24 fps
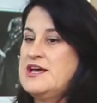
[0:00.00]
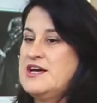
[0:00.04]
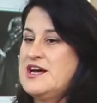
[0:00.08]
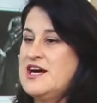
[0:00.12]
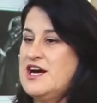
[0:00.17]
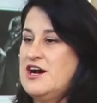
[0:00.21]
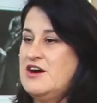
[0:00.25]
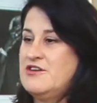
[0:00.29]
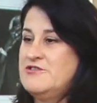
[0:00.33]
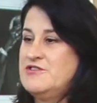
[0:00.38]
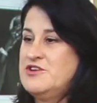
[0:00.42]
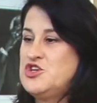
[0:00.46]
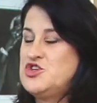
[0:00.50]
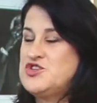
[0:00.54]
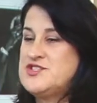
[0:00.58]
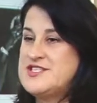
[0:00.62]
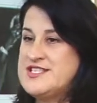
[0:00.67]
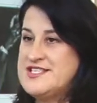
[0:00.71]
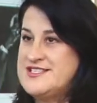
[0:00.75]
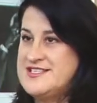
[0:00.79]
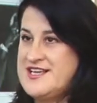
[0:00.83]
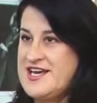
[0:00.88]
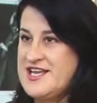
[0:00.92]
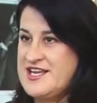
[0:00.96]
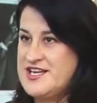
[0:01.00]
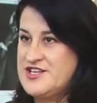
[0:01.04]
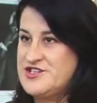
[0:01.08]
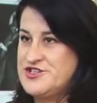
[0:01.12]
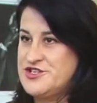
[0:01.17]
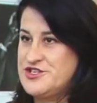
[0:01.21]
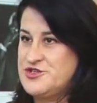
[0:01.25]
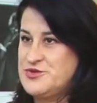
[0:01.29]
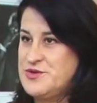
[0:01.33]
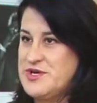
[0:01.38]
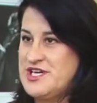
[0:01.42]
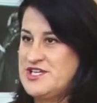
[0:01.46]
I often use this
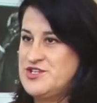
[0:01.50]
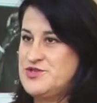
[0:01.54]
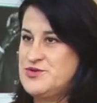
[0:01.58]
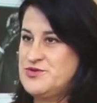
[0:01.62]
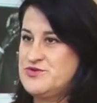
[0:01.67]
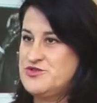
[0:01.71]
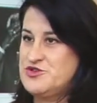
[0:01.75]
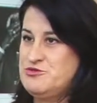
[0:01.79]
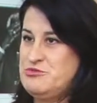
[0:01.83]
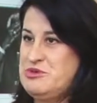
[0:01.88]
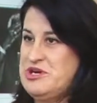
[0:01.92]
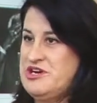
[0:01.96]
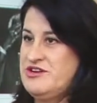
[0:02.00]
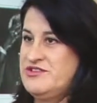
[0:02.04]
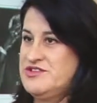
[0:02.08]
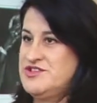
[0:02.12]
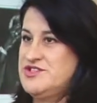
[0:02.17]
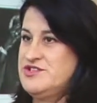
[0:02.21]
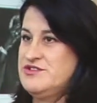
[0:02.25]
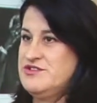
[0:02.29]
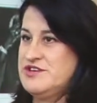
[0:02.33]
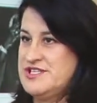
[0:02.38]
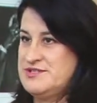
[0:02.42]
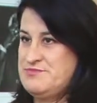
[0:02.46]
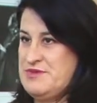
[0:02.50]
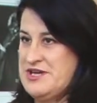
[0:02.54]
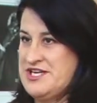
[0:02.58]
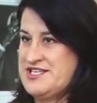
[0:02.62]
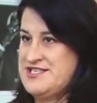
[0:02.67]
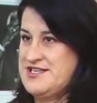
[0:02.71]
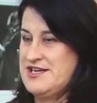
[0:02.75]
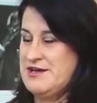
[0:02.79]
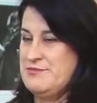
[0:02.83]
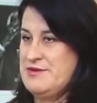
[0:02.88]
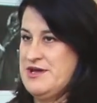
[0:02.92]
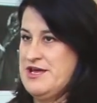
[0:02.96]
anecdote when I talk to parents who are
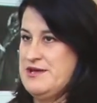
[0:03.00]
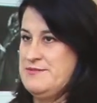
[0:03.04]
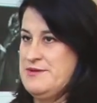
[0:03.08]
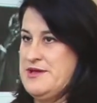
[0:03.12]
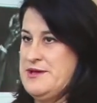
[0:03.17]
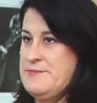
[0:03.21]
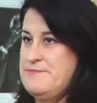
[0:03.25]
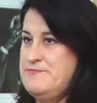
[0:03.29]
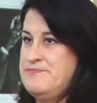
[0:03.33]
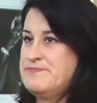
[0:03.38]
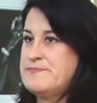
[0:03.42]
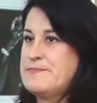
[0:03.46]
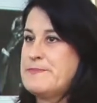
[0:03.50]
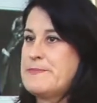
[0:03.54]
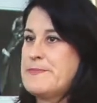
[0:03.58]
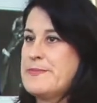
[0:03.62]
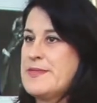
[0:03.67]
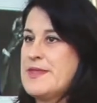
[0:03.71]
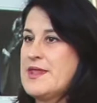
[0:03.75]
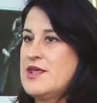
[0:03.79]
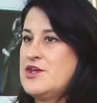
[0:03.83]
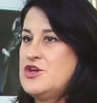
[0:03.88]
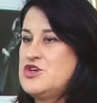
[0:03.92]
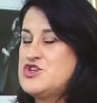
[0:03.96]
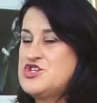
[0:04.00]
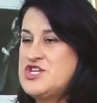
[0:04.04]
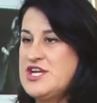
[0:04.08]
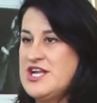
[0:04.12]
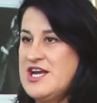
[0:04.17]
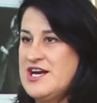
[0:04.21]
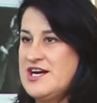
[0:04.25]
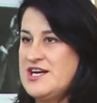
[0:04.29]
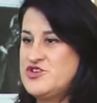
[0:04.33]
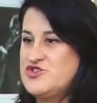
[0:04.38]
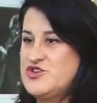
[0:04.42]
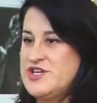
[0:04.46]
expecting a baby.
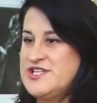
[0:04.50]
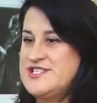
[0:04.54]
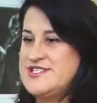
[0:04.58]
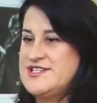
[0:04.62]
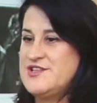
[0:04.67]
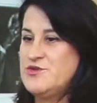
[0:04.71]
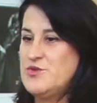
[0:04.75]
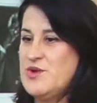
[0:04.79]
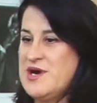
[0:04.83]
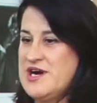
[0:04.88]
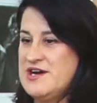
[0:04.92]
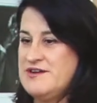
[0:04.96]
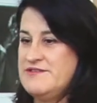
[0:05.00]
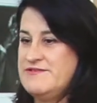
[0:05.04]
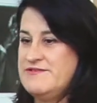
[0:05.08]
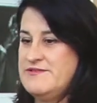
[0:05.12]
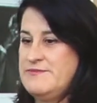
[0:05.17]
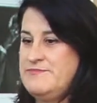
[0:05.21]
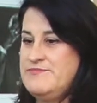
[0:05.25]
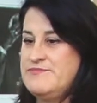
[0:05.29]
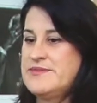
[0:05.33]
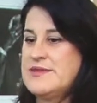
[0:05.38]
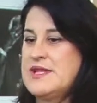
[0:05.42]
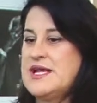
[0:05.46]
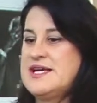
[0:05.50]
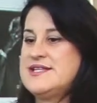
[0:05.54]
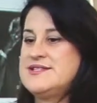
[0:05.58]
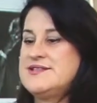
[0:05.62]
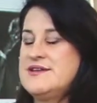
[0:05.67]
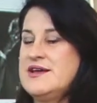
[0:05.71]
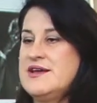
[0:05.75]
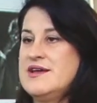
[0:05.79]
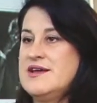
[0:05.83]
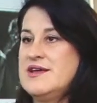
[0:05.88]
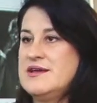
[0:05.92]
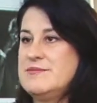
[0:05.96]
Usually I address the wife. I
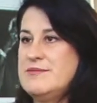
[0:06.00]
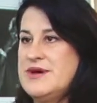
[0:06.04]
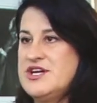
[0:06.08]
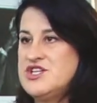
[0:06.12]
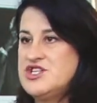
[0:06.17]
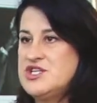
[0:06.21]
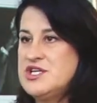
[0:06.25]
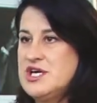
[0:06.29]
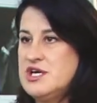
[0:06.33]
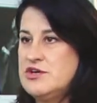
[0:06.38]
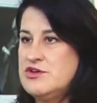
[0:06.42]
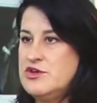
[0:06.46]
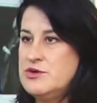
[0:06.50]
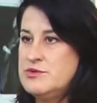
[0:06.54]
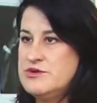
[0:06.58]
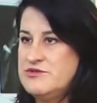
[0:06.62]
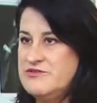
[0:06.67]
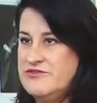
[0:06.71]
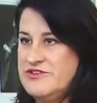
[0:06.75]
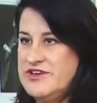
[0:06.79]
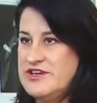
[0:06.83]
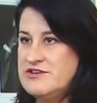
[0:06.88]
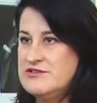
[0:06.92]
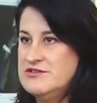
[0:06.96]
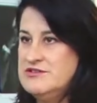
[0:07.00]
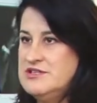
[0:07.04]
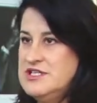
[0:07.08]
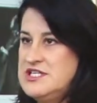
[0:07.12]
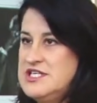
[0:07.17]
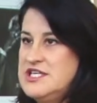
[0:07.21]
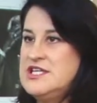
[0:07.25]
say, imagine how you would feel